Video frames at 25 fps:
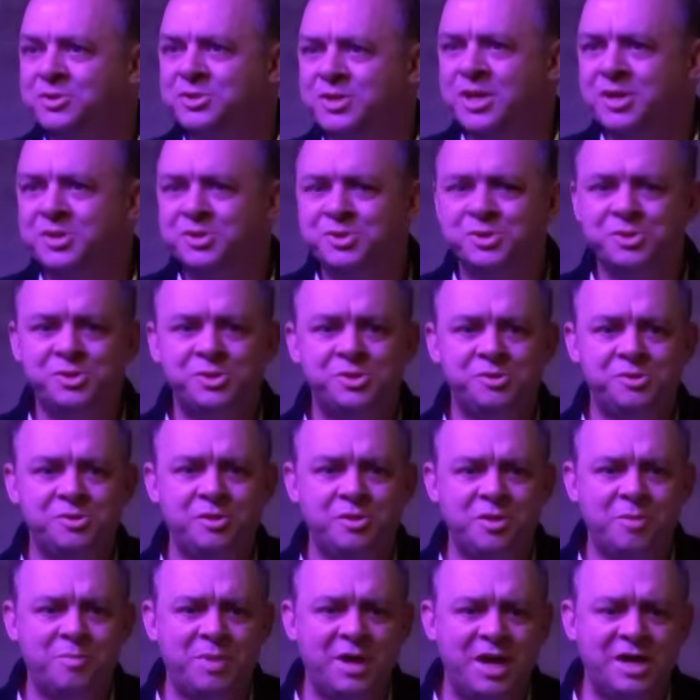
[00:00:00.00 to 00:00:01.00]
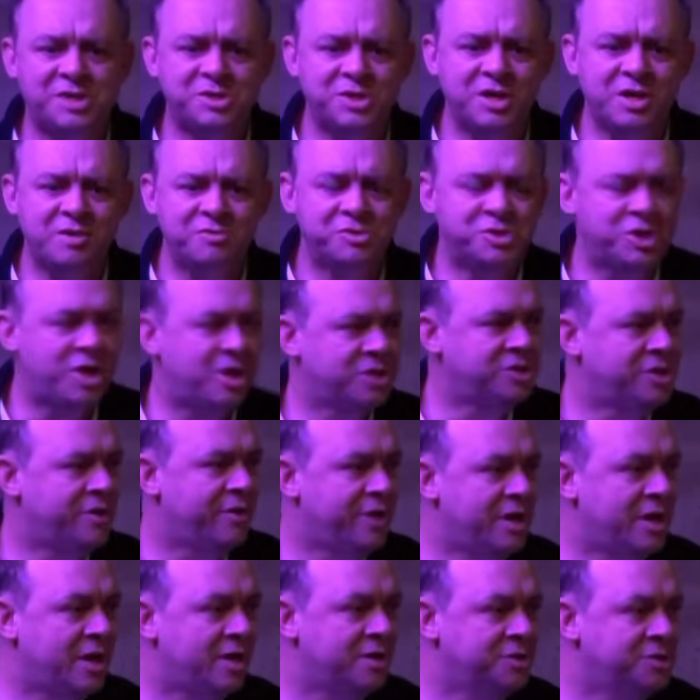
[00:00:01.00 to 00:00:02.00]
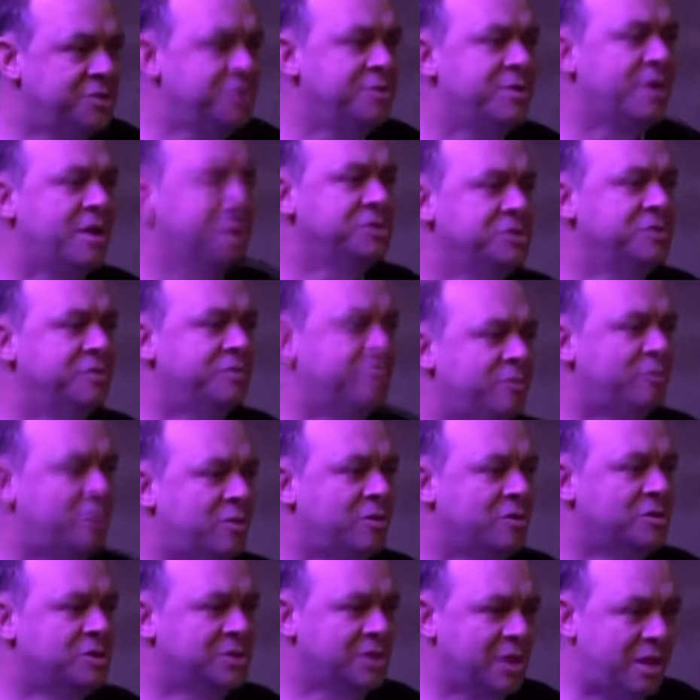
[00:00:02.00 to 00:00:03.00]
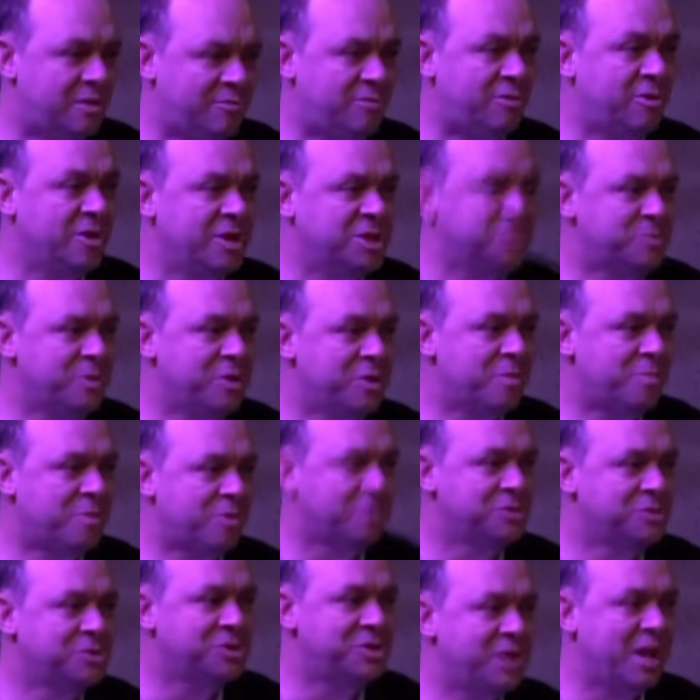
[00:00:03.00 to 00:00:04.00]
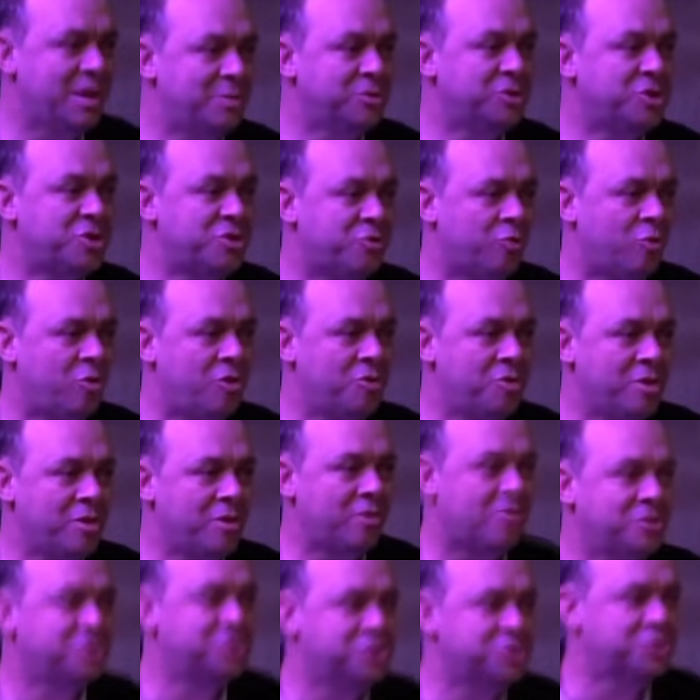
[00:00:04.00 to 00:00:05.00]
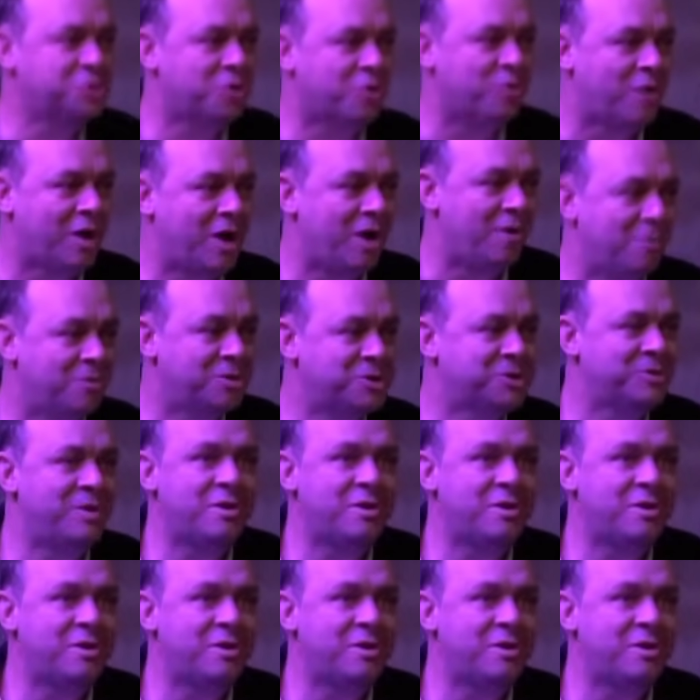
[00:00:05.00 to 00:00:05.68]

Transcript: Since the passing of Jacques Derrida in two thousand four, Slavoj has been the person able to draw the largest crowd.